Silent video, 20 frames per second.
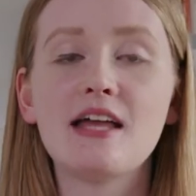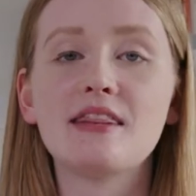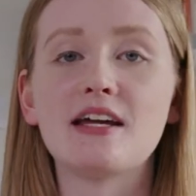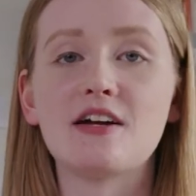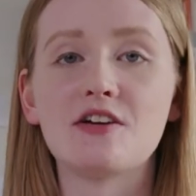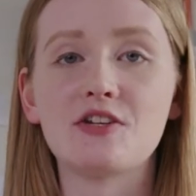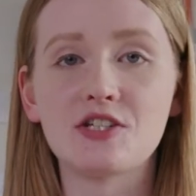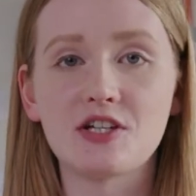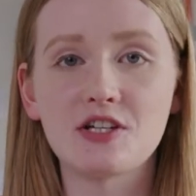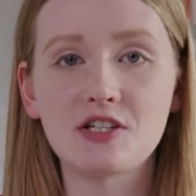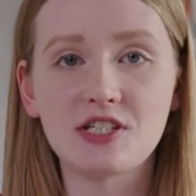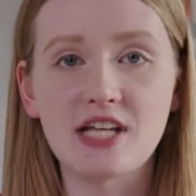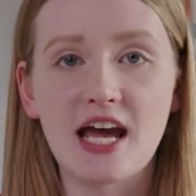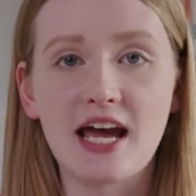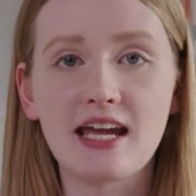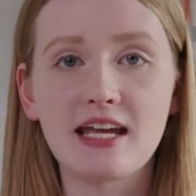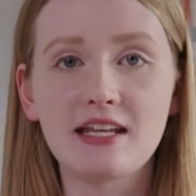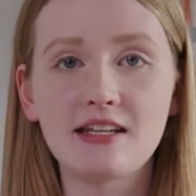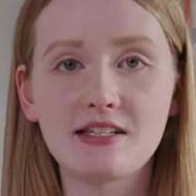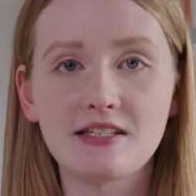They're just
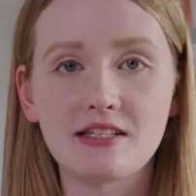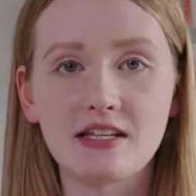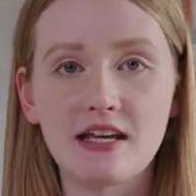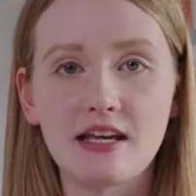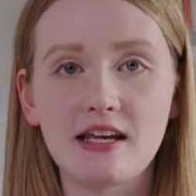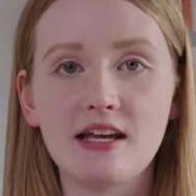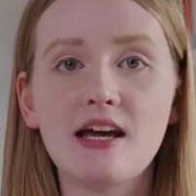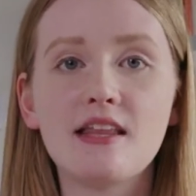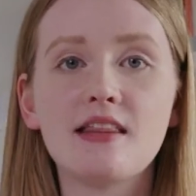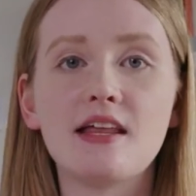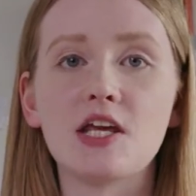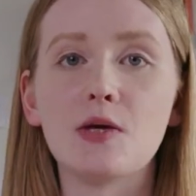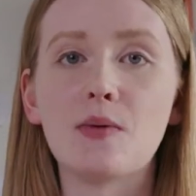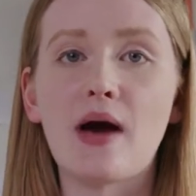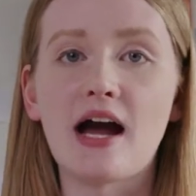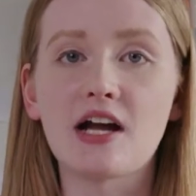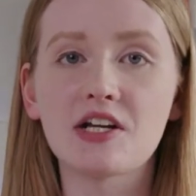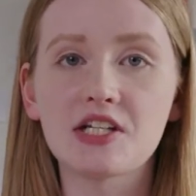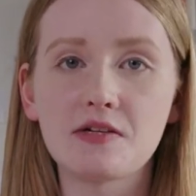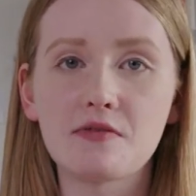checking to see that you
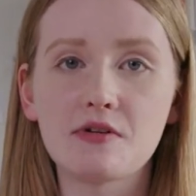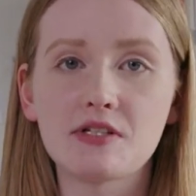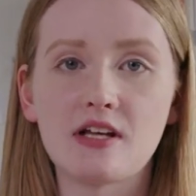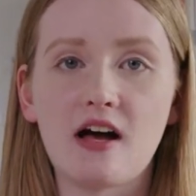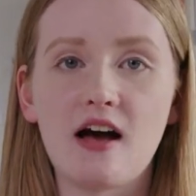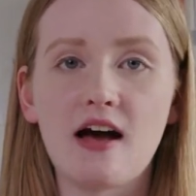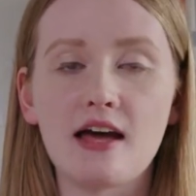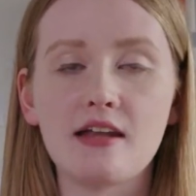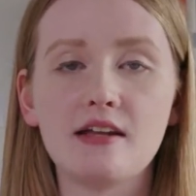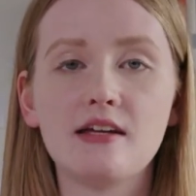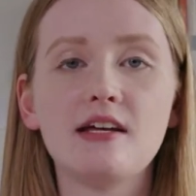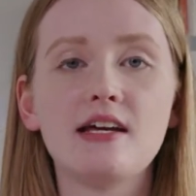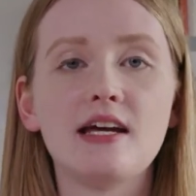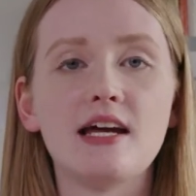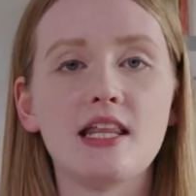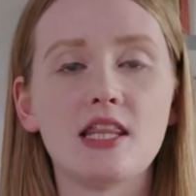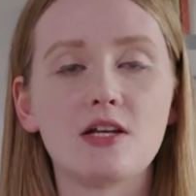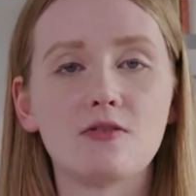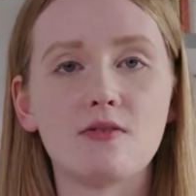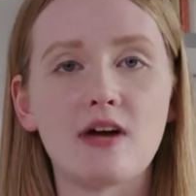actually reside
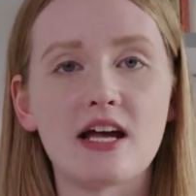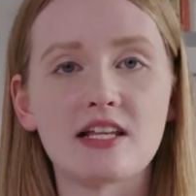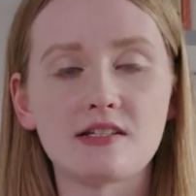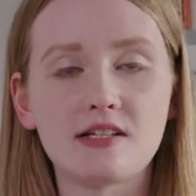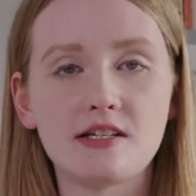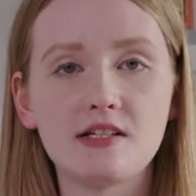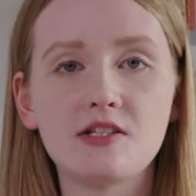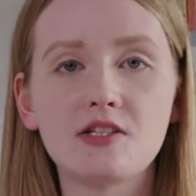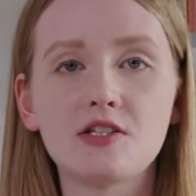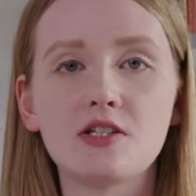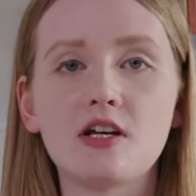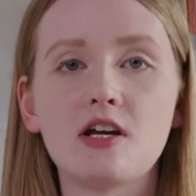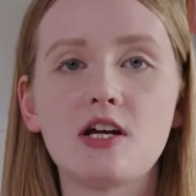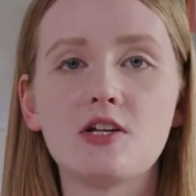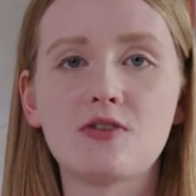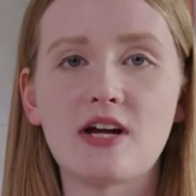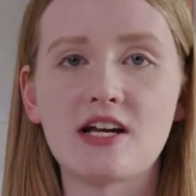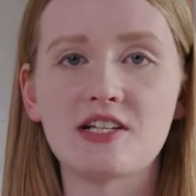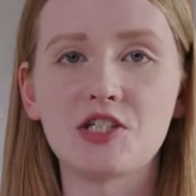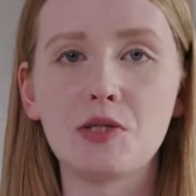in the residence
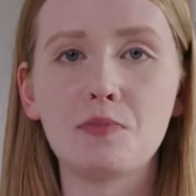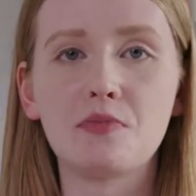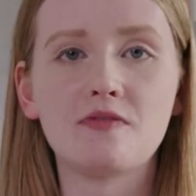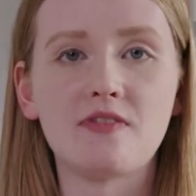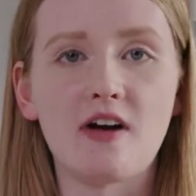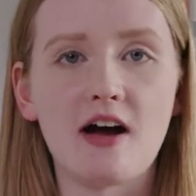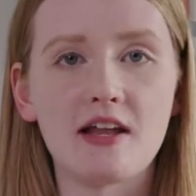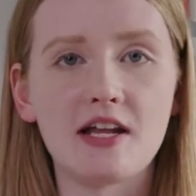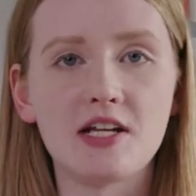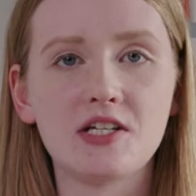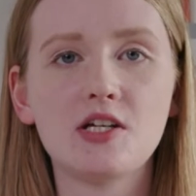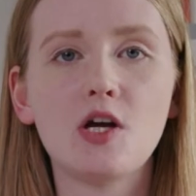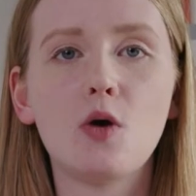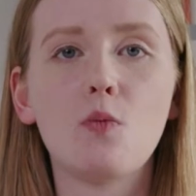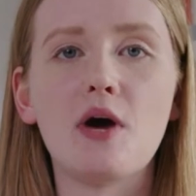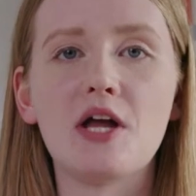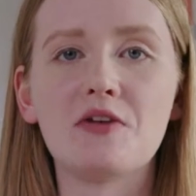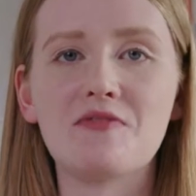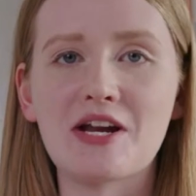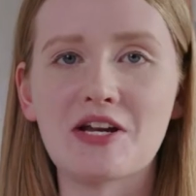address you provided
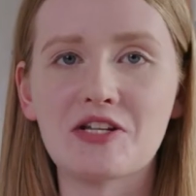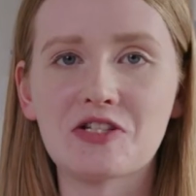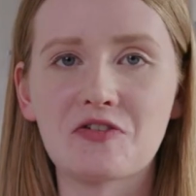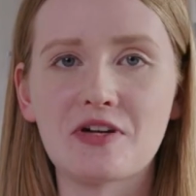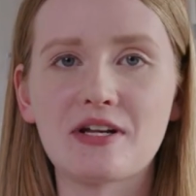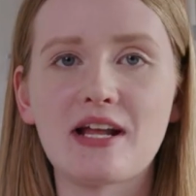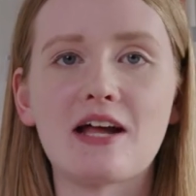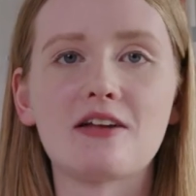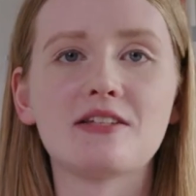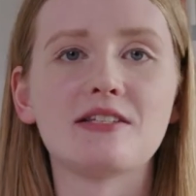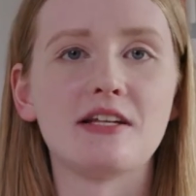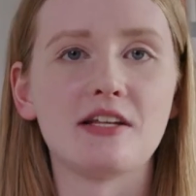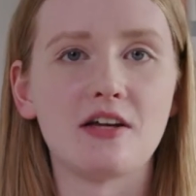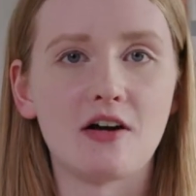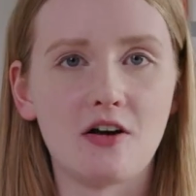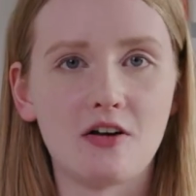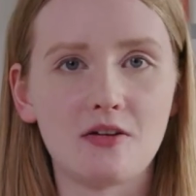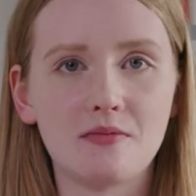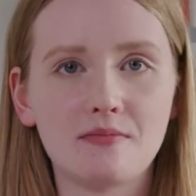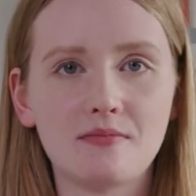when registering at City
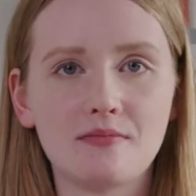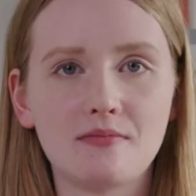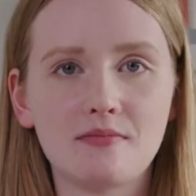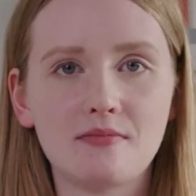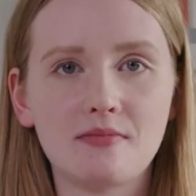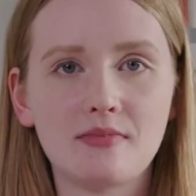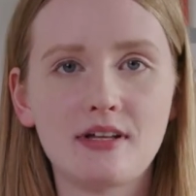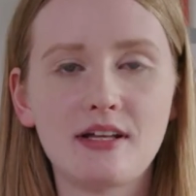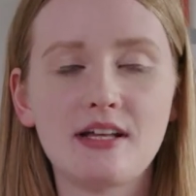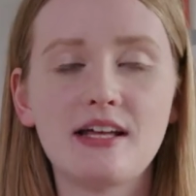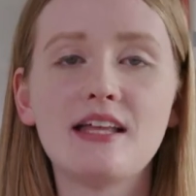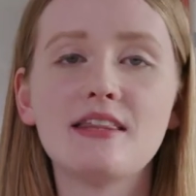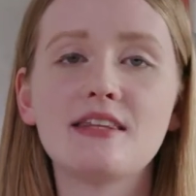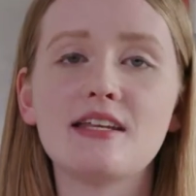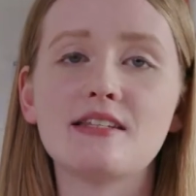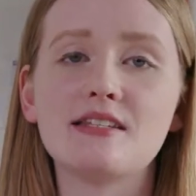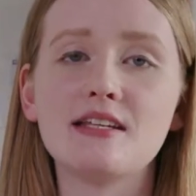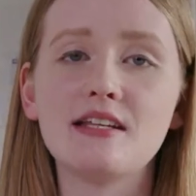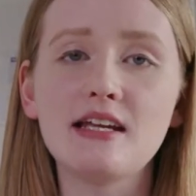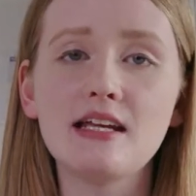Hall.
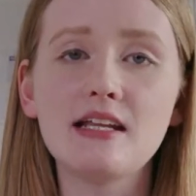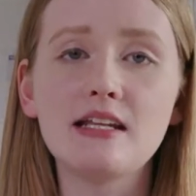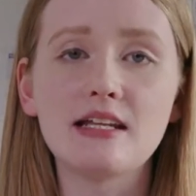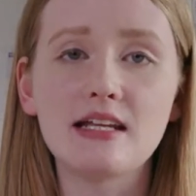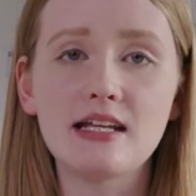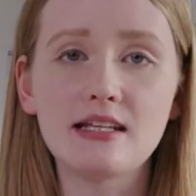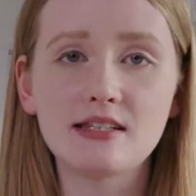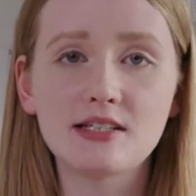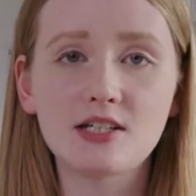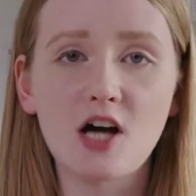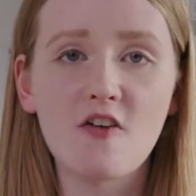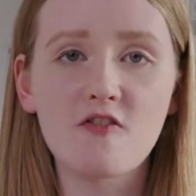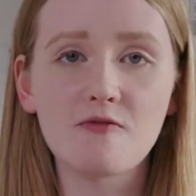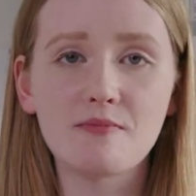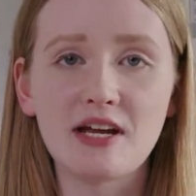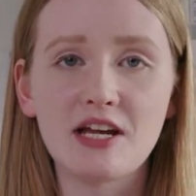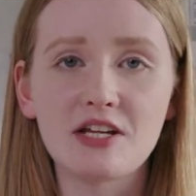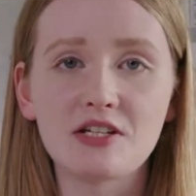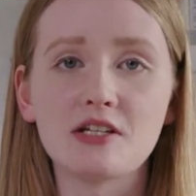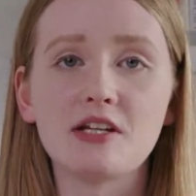The city needs the
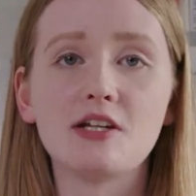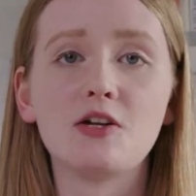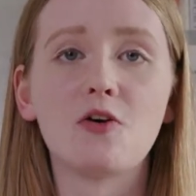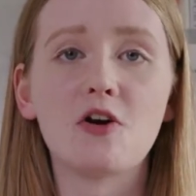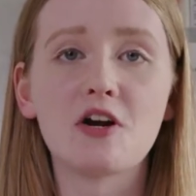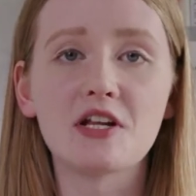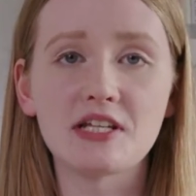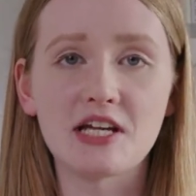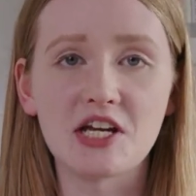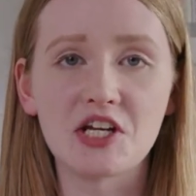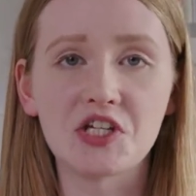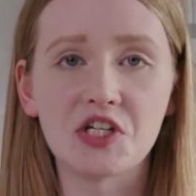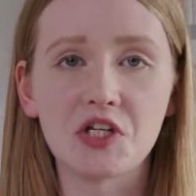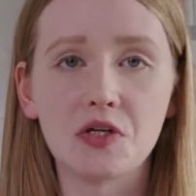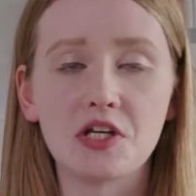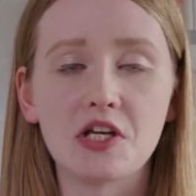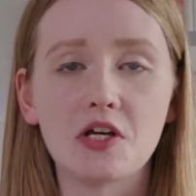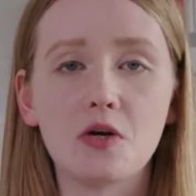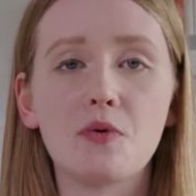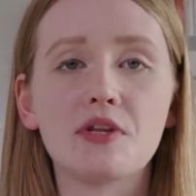confirmation in order to issue
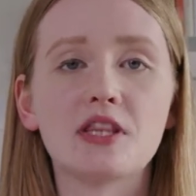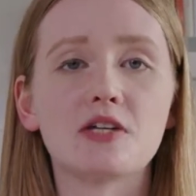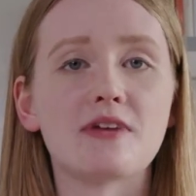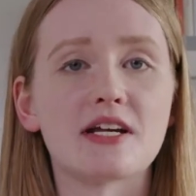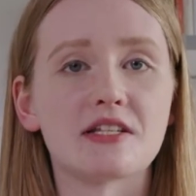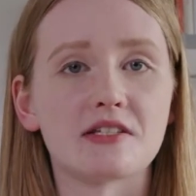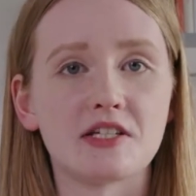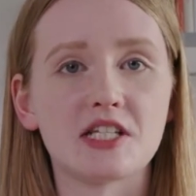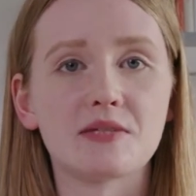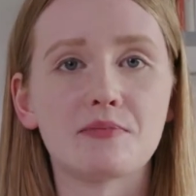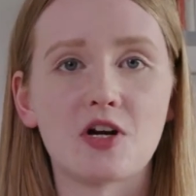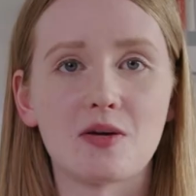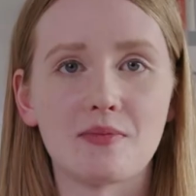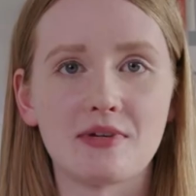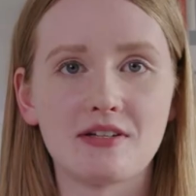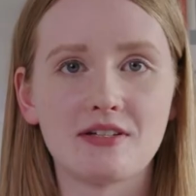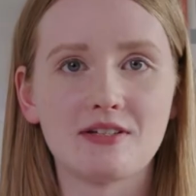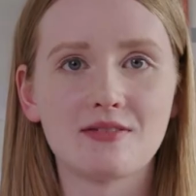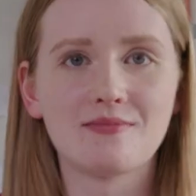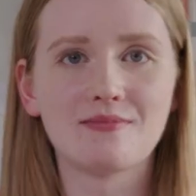you with the residence
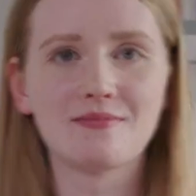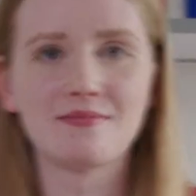permit.